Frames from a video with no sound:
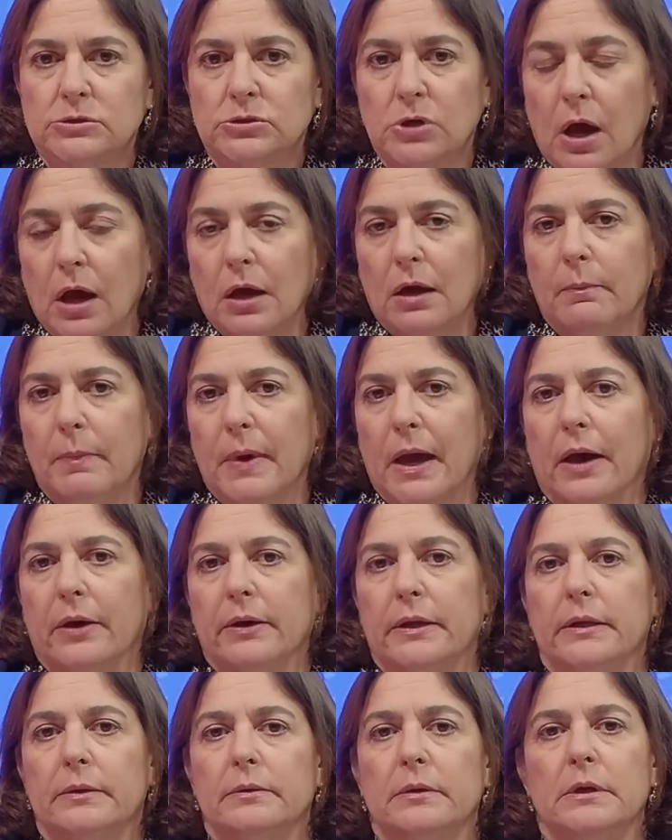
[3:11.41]
Talk about
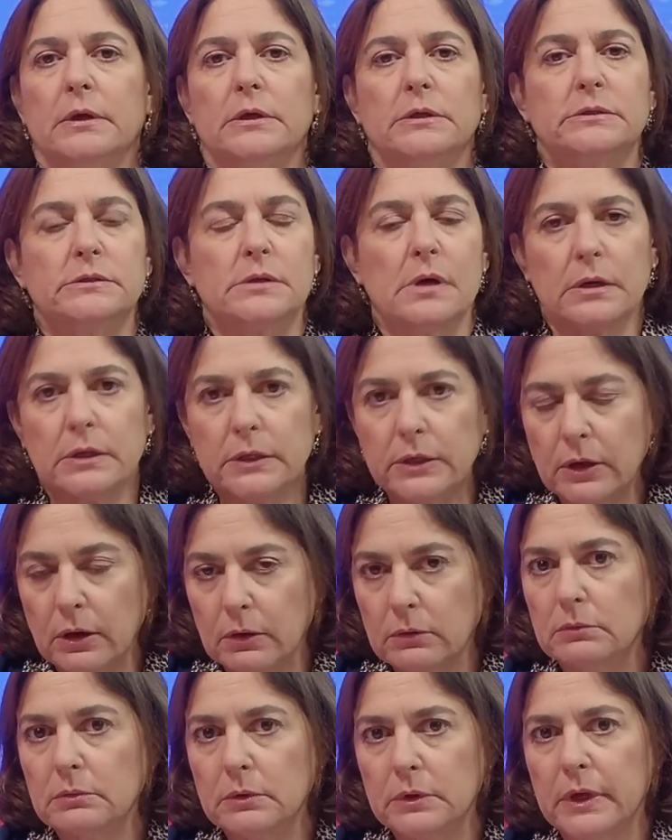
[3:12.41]
it. You
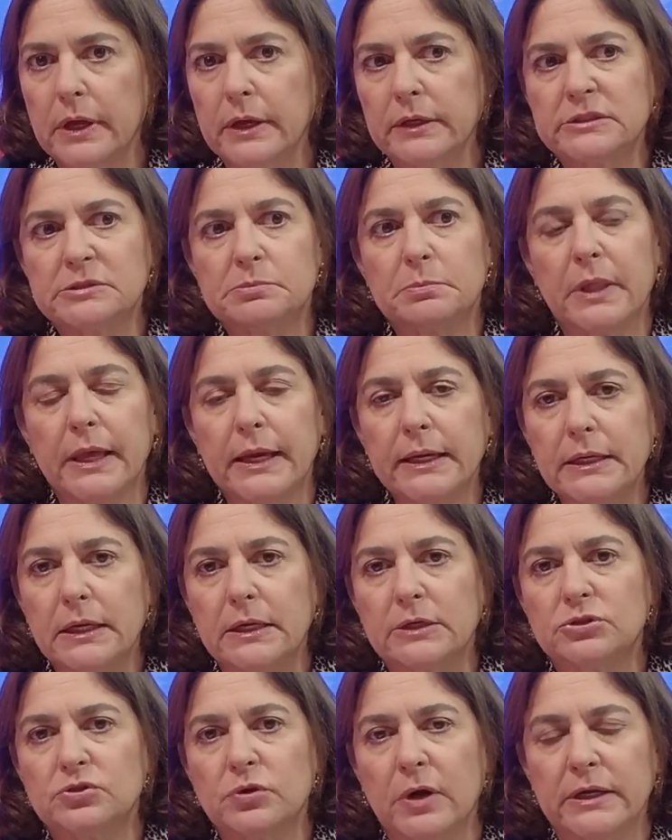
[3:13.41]
know, explain
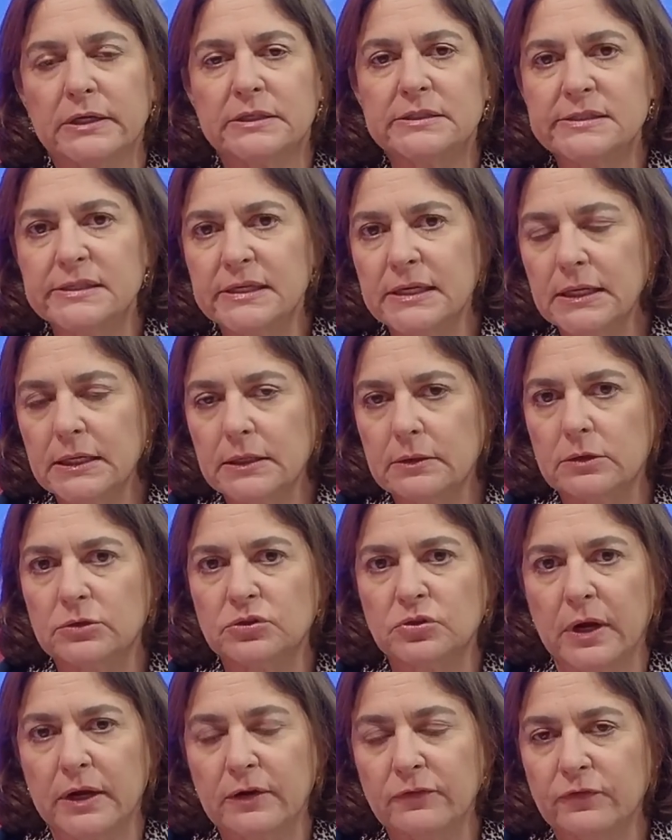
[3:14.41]
it. Try to see.
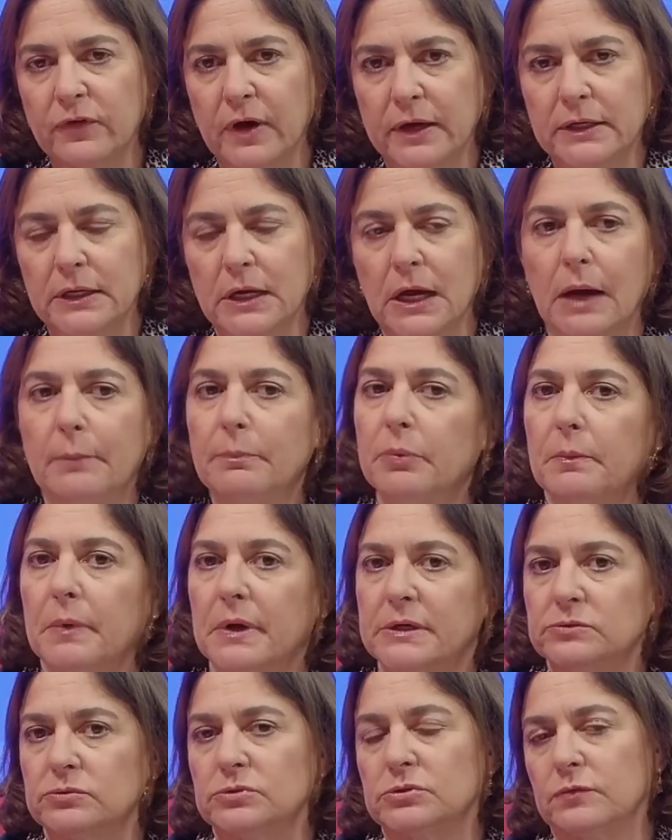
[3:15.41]
Try to find a
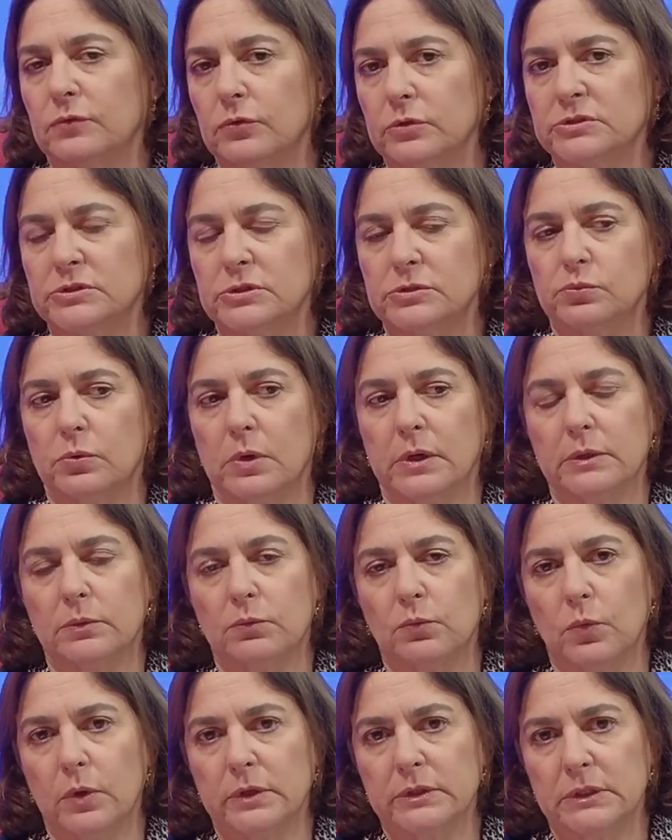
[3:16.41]
compromise, which, of course, is
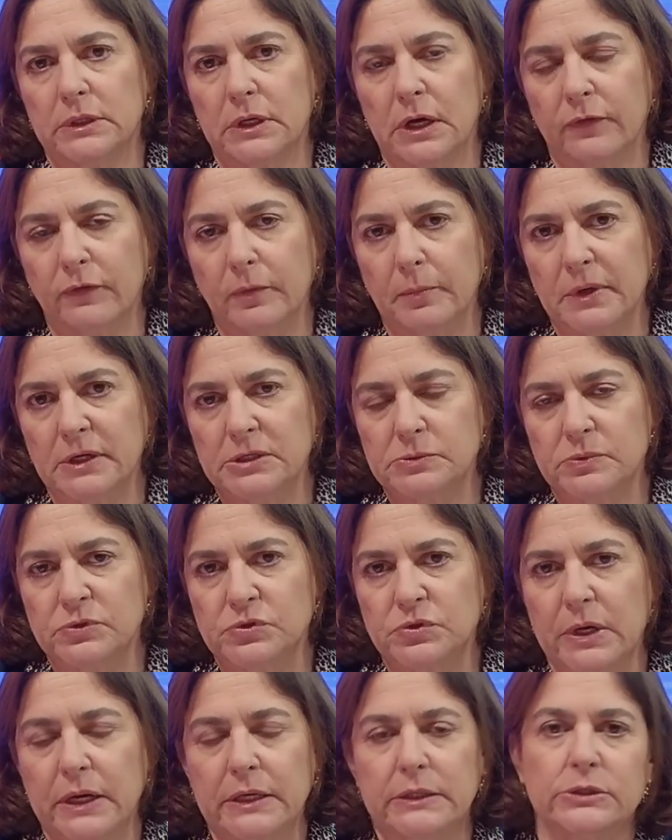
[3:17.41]
what the government has been
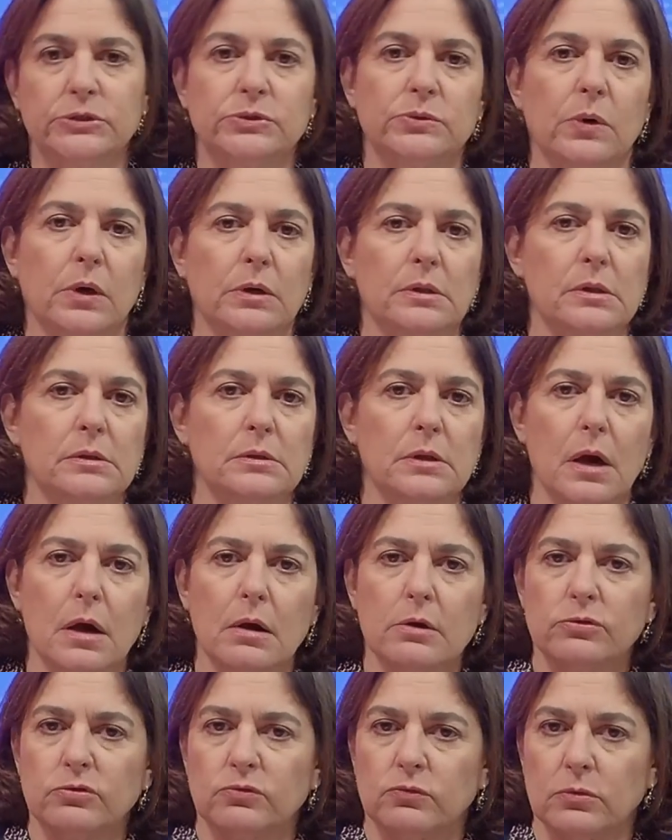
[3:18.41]
trying to do all
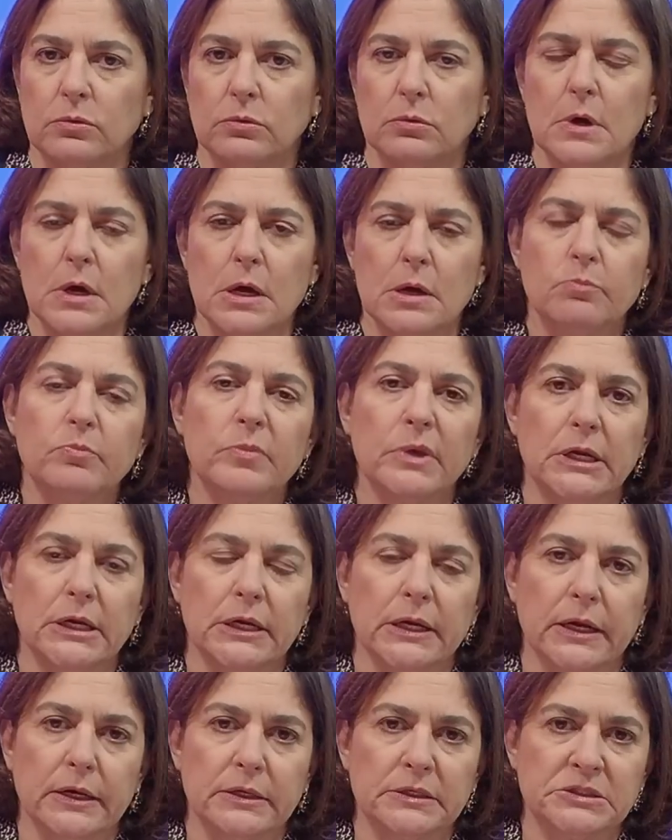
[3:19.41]
along through
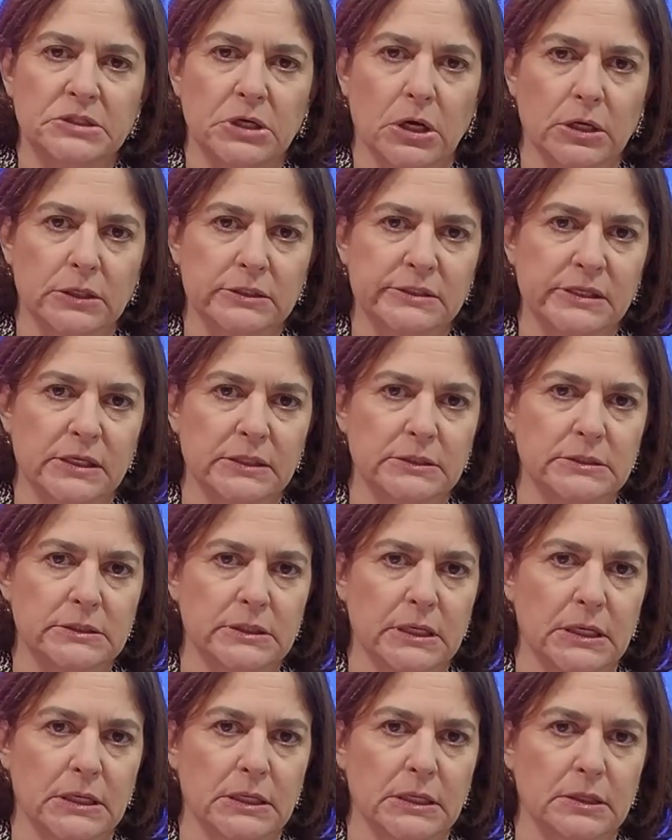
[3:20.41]
mediated talks at
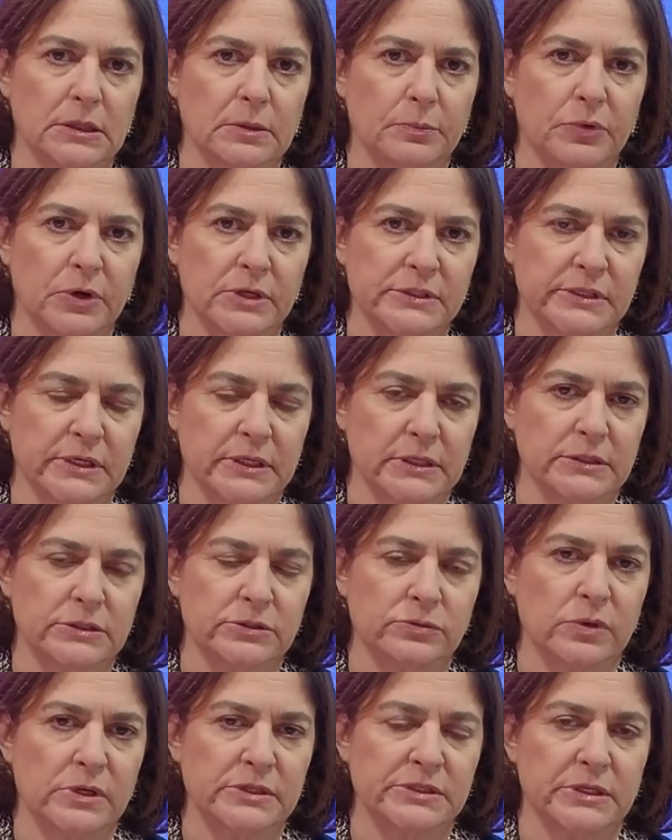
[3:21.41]
the
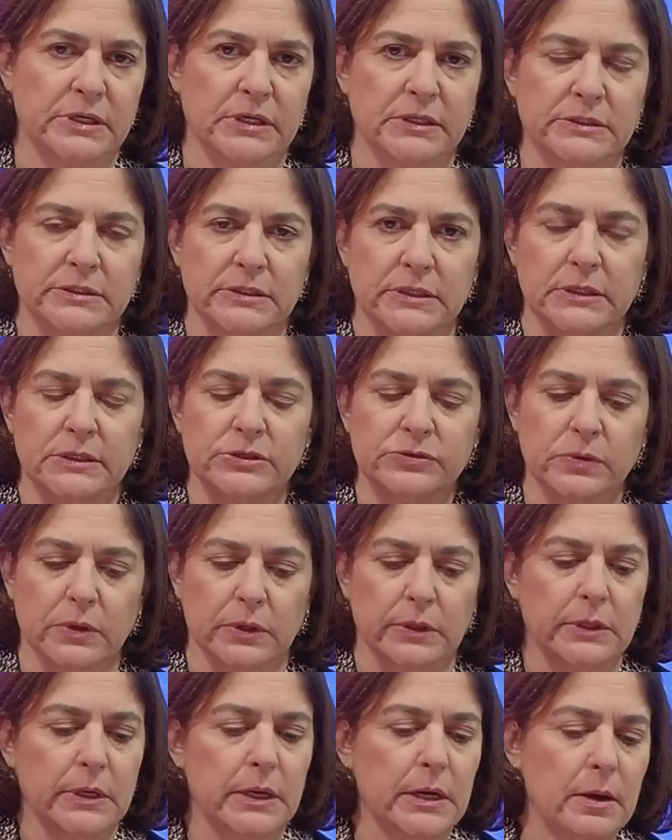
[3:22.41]
president's residence in Israel.